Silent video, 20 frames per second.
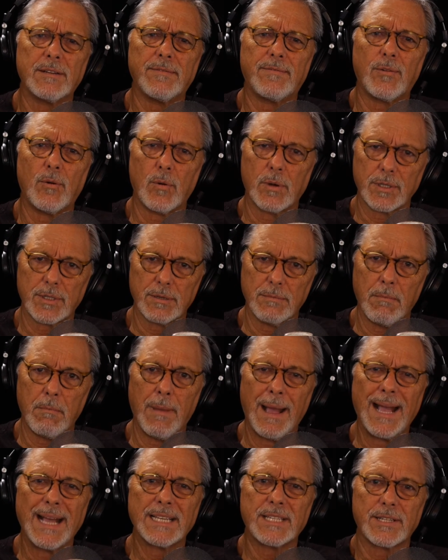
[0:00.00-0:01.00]
for some
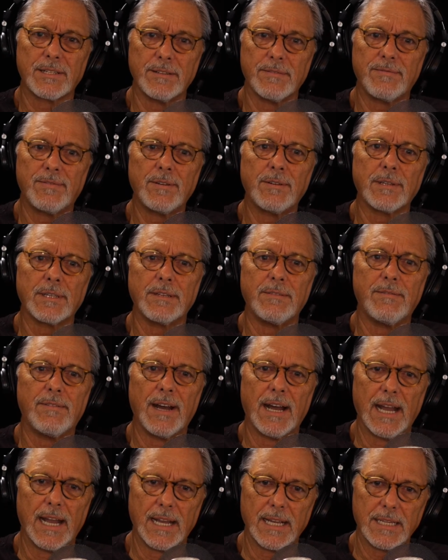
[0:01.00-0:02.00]
masterful
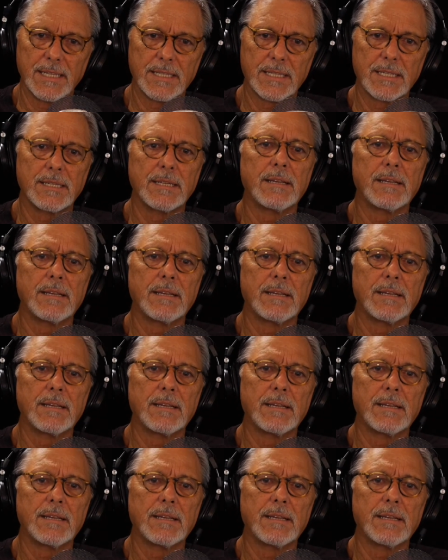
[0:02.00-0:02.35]
advice.